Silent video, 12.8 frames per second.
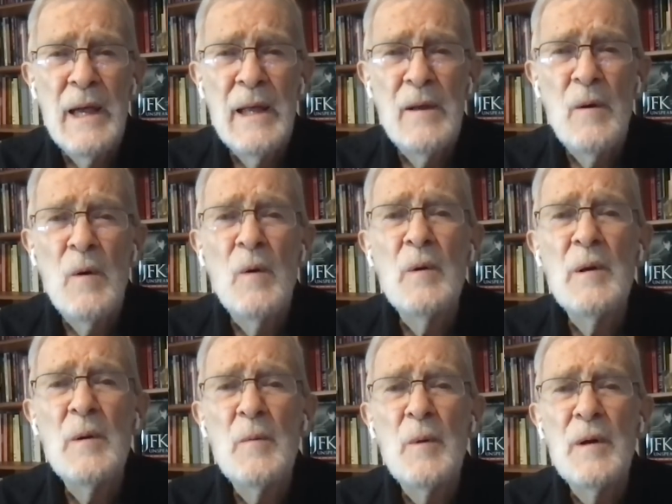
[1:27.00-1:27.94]
He had
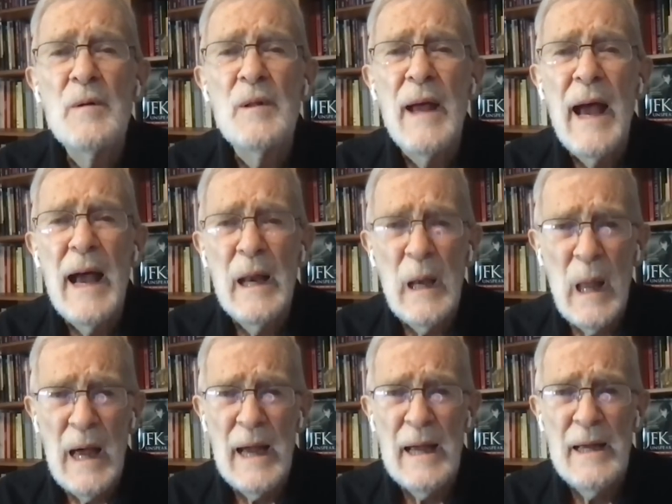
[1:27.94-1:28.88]
only one
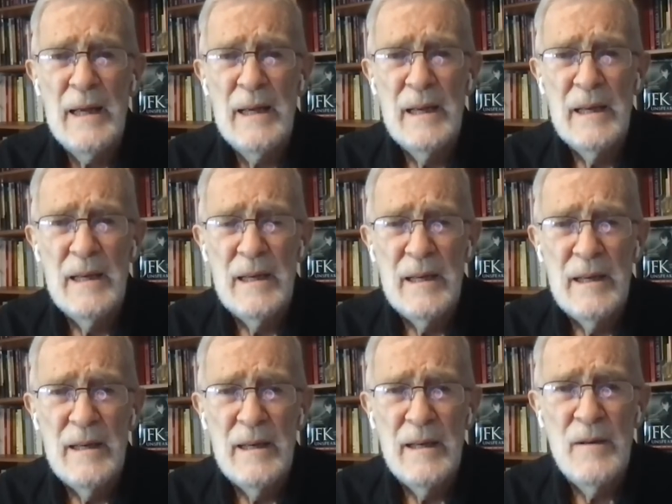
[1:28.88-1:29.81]
ally,
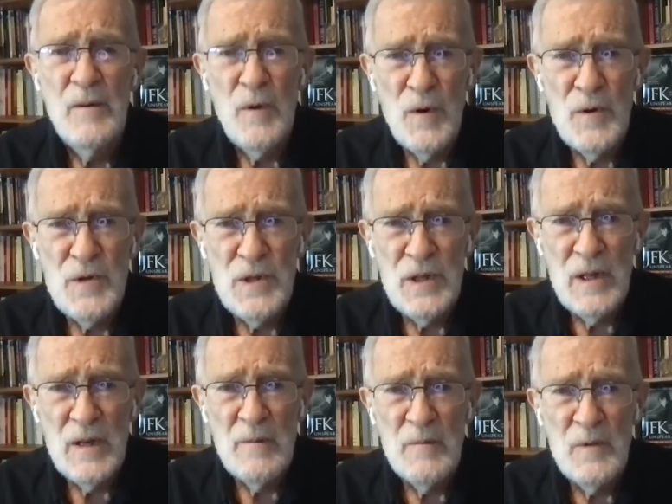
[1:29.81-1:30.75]
and
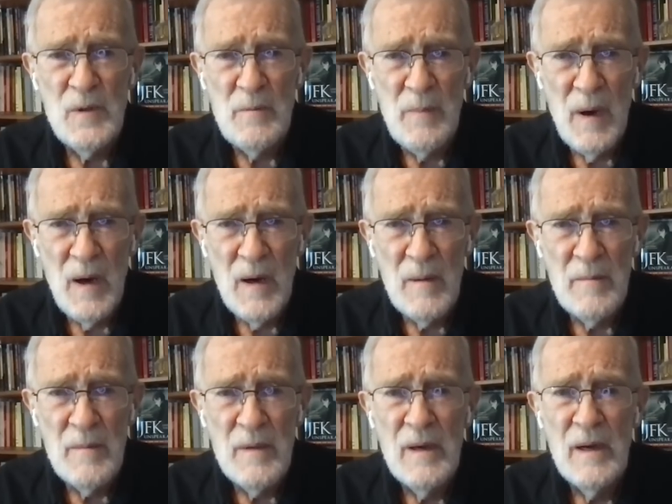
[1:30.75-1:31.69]
urging him to
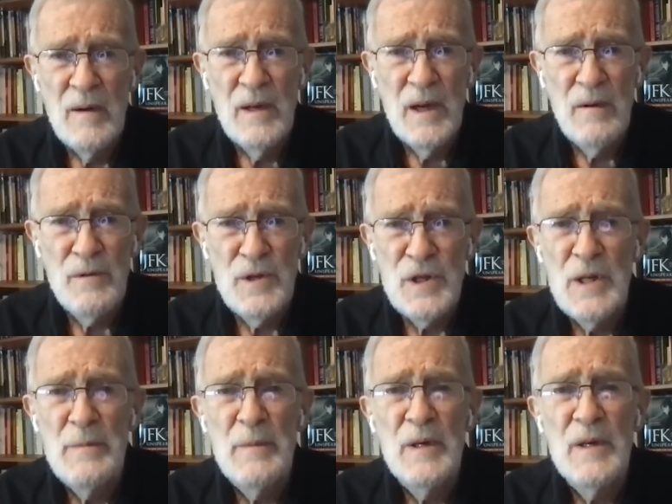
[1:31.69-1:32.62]
bomb
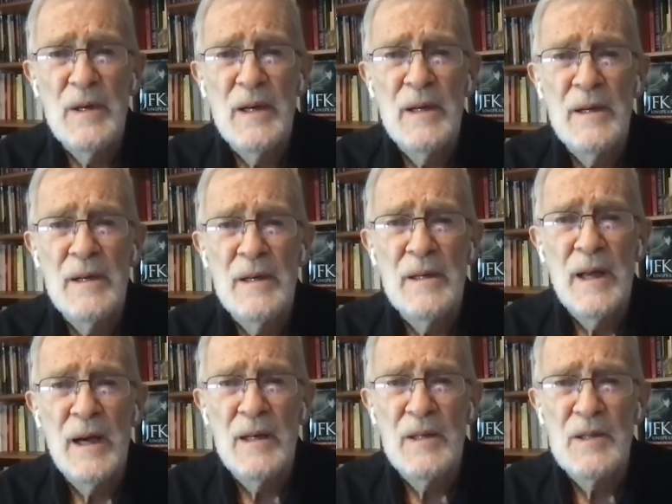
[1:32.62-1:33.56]
Hiroshima and
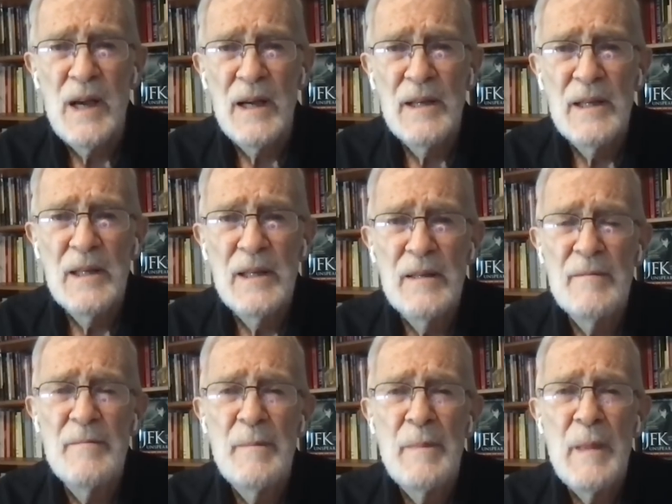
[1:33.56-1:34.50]
Nagasaki.
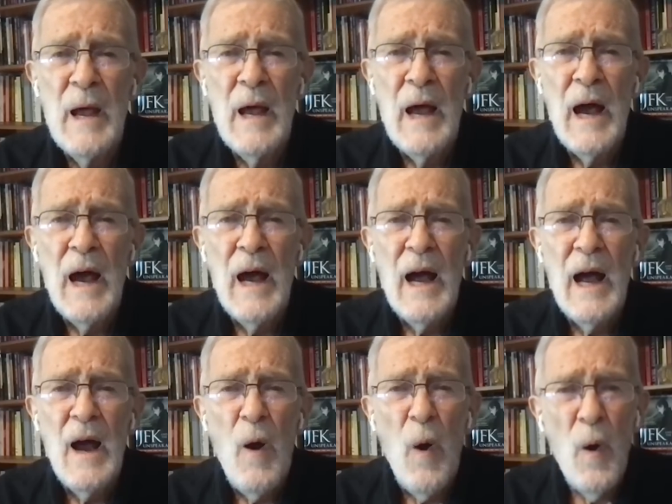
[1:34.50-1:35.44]

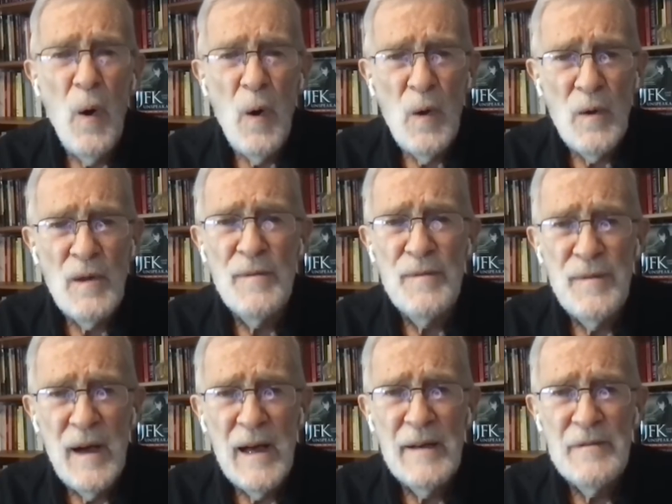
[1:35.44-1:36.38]
Uh, all the
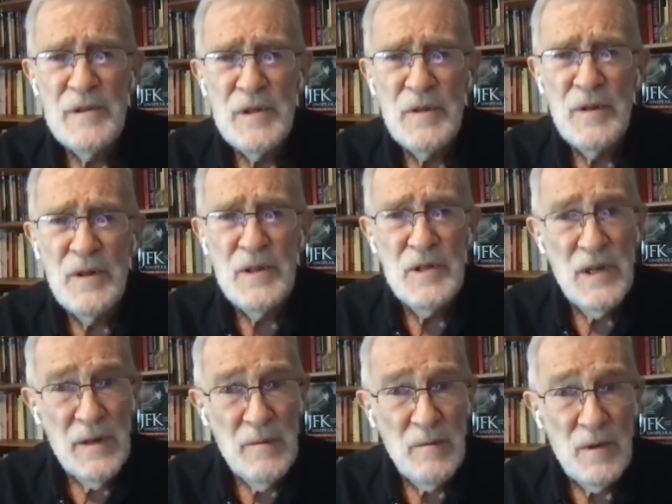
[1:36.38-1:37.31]
five star
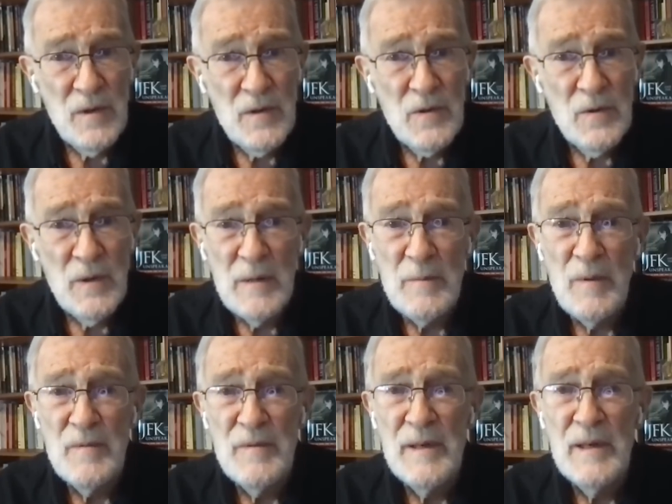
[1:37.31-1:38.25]
generals who
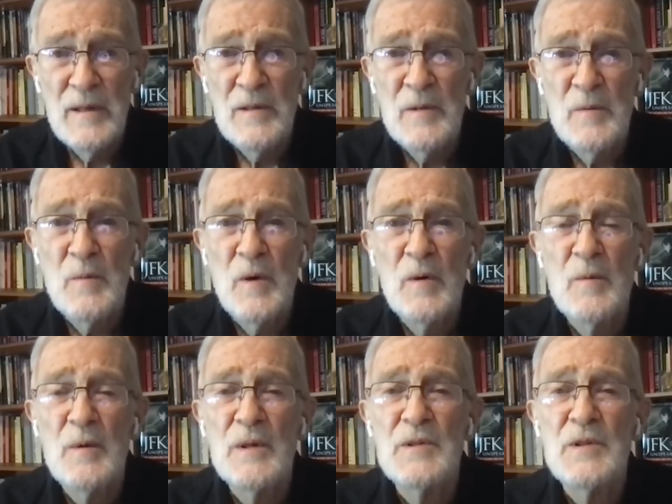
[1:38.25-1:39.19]
had prevailed in
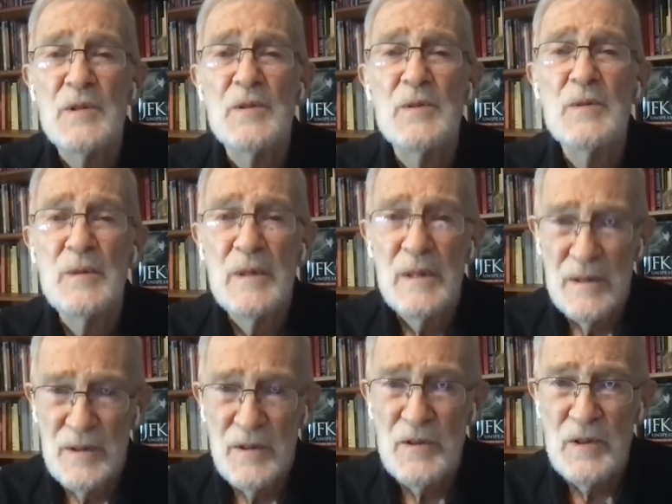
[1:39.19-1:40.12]
World War II,
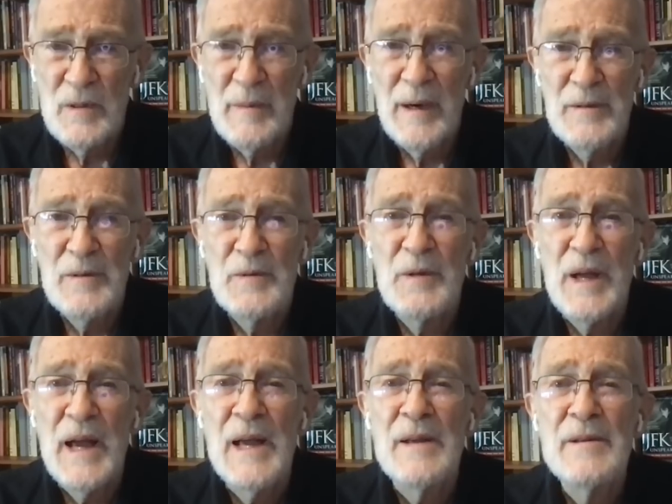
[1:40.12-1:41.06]
just about
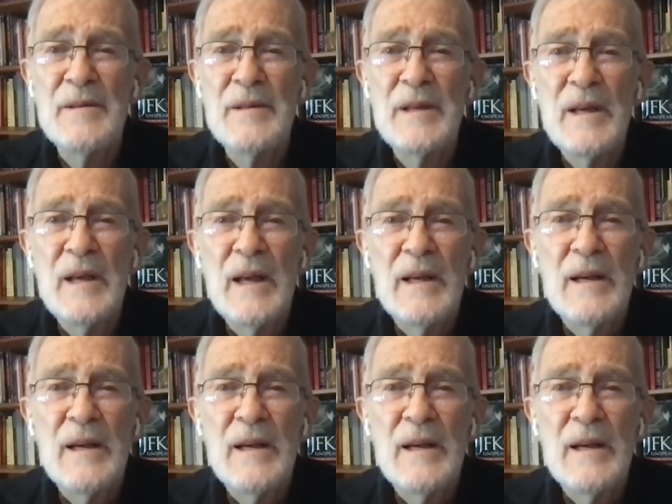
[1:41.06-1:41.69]
to end,